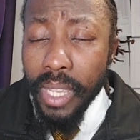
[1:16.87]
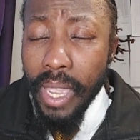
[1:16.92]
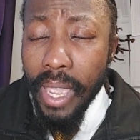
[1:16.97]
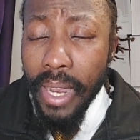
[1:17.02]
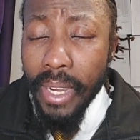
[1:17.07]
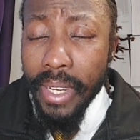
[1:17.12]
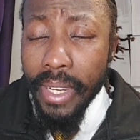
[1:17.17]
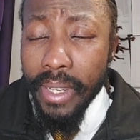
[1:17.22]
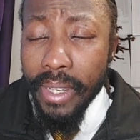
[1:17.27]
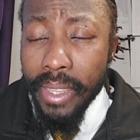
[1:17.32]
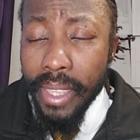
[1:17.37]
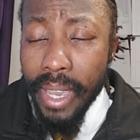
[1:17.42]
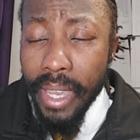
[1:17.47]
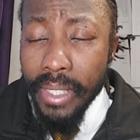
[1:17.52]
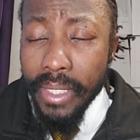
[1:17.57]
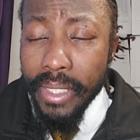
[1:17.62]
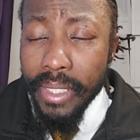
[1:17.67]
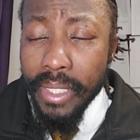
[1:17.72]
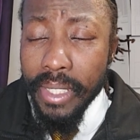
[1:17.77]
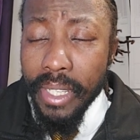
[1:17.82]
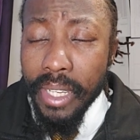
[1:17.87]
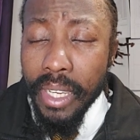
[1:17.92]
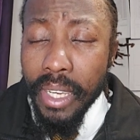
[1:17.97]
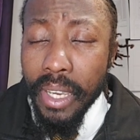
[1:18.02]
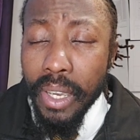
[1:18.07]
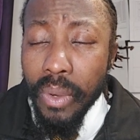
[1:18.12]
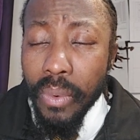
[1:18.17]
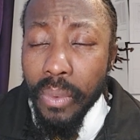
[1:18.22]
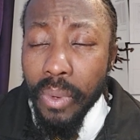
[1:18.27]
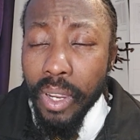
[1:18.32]
And in that,
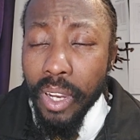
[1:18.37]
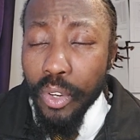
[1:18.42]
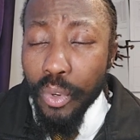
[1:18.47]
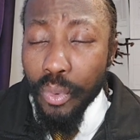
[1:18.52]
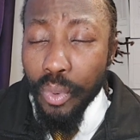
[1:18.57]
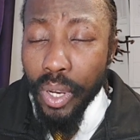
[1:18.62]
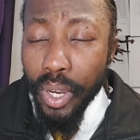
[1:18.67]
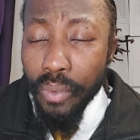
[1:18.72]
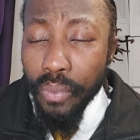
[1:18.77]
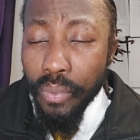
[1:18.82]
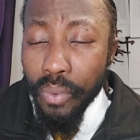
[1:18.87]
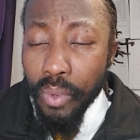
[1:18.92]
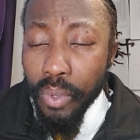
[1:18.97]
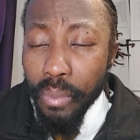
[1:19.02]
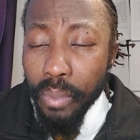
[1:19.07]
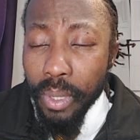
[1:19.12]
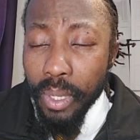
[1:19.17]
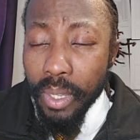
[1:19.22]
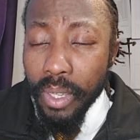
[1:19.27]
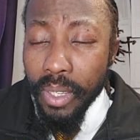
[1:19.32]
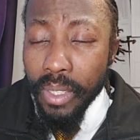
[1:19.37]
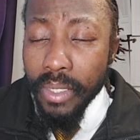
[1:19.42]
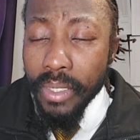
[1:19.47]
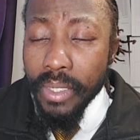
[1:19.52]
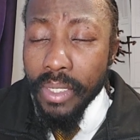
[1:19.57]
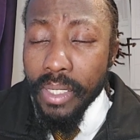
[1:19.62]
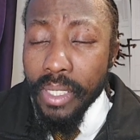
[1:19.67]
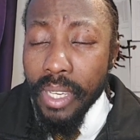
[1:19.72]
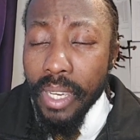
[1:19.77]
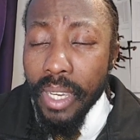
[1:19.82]
we are grateful
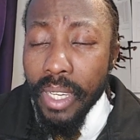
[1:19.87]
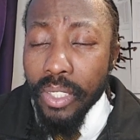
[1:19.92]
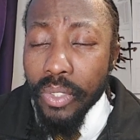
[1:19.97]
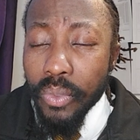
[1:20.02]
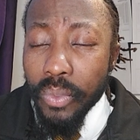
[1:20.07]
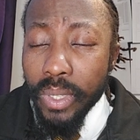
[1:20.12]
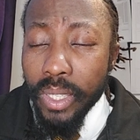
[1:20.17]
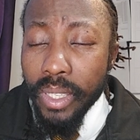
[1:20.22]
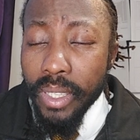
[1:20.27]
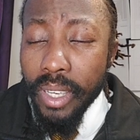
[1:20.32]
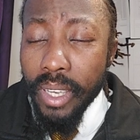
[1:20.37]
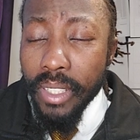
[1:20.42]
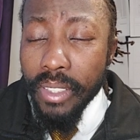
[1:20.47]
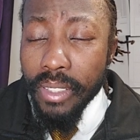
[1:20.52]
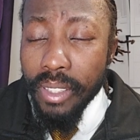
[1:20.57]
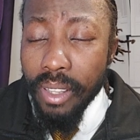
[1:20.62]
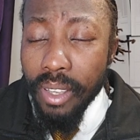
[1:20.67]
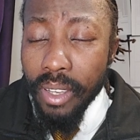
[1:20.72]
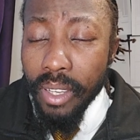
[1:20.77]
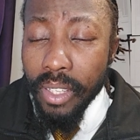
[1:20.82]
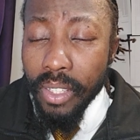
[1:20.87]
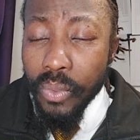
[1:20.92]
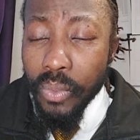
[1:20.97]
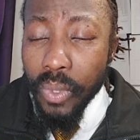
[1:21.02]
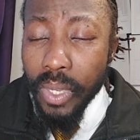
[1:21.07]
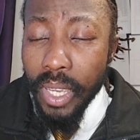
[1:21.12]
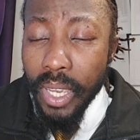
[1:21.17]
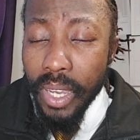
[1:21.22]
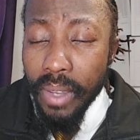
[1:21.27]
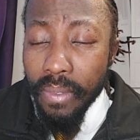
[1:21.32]
because as we as long as
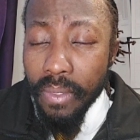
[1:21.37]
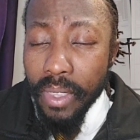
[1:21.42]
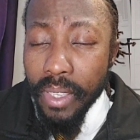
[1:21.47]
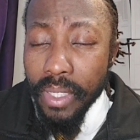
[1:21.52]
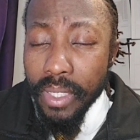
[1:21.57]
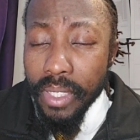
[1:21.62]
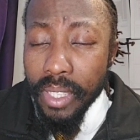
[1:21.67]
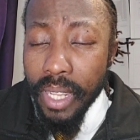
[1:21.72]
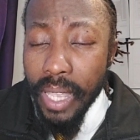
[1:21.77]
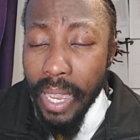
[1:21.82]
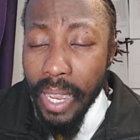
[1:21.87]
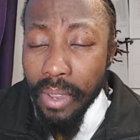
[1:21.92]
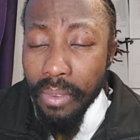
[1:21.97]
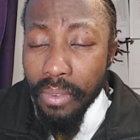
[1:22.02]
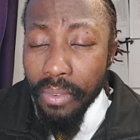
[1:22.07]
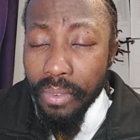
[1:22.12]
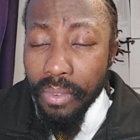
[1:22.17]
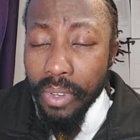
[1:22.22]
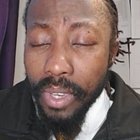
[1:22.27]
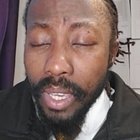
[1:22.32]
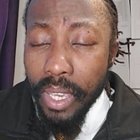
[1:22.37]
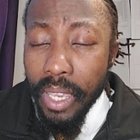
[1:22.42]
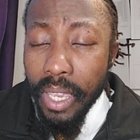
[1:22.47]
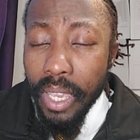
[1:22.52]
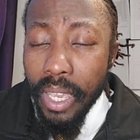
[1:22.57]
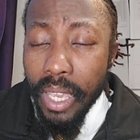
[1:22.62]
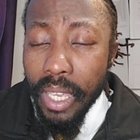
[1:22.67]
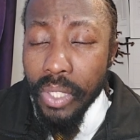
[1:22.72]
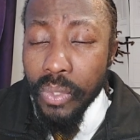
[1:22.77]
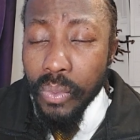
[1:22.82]
we have this life,
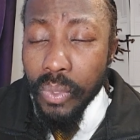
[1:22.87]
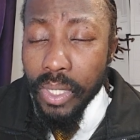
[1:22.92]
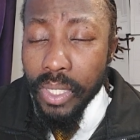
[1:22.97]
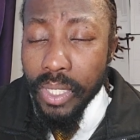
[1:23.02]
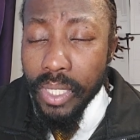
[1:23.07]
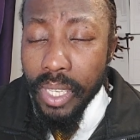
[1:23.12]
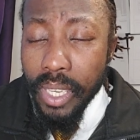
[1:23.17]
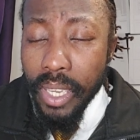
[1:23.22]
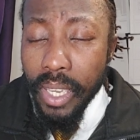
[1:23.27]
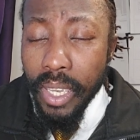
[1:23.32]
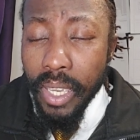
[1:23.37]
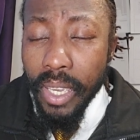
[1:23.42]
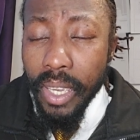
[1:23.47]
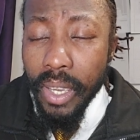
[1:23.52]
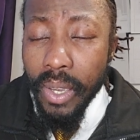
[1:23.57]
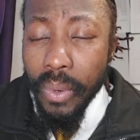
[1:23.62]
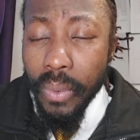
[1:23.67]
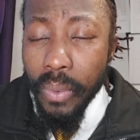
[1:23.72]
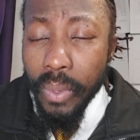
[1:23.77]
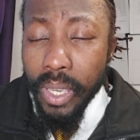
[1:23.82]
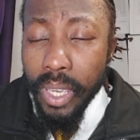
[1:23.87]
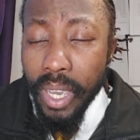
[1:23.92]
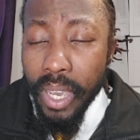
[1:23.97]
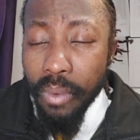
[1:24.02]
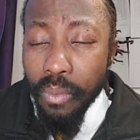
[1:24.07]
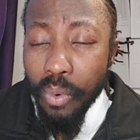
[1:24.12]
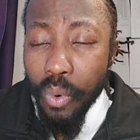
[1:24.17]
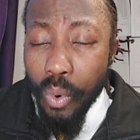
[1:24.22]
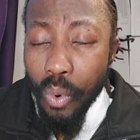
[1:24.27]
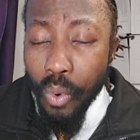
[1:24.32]
as we say, we
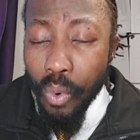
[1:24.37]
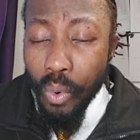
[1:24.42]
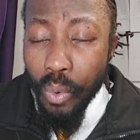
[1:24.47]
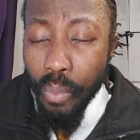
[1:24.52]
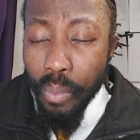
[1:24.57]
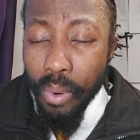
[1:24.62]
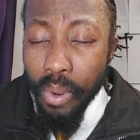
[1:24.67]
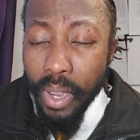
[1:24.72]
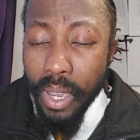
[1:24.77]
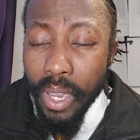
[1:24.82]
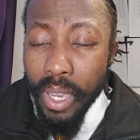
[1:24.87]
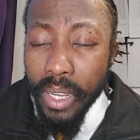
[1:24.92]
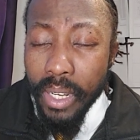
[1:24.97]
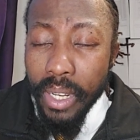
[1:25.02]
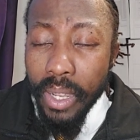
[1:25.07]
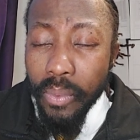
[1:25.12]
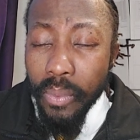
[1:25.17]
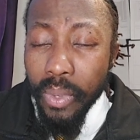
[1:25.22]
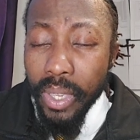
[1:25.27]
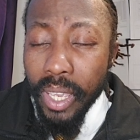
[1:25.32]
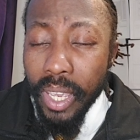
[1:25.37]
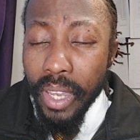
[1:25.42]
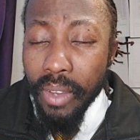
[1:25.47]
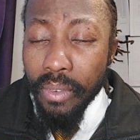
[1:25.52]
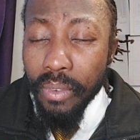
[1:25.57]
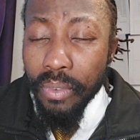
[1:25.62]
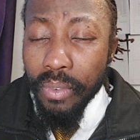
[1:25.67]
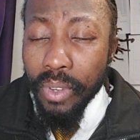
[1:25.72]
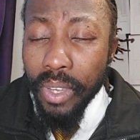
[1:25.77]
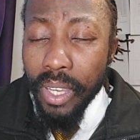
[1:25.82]
have hope that we have